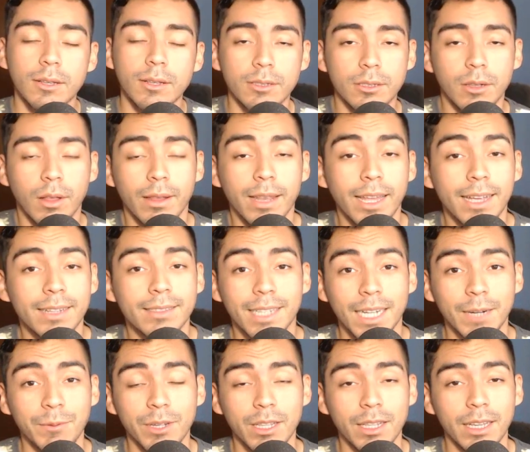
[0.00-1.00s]
So the next
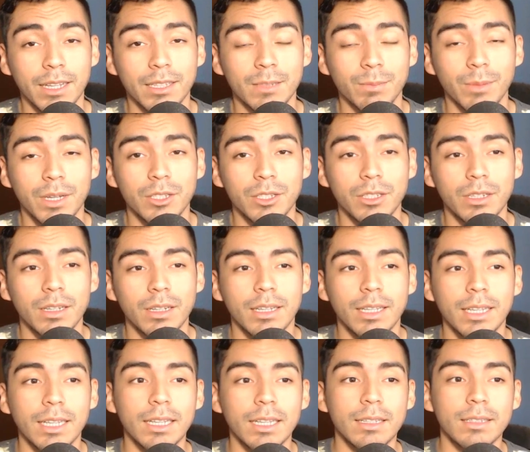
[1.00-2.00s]
thing I would like to mention
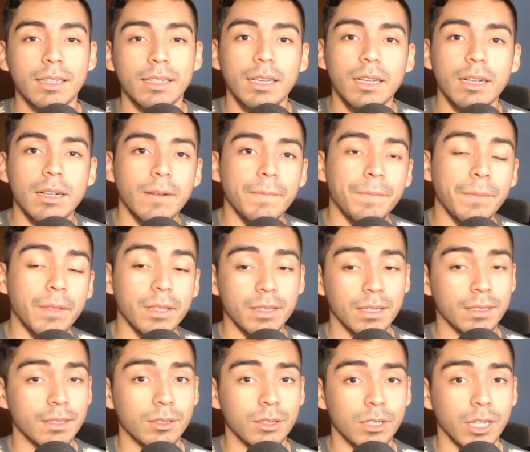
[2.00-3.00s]
is the
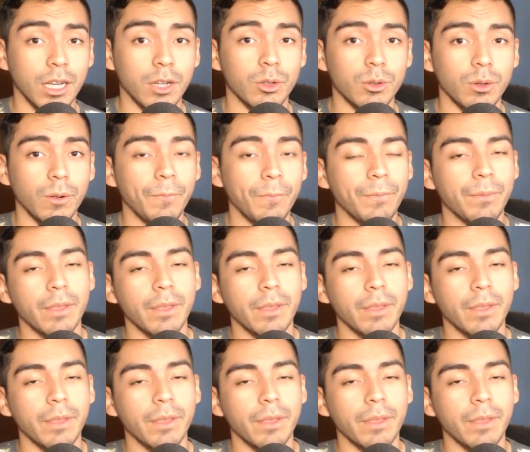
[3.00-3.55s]
season schedule.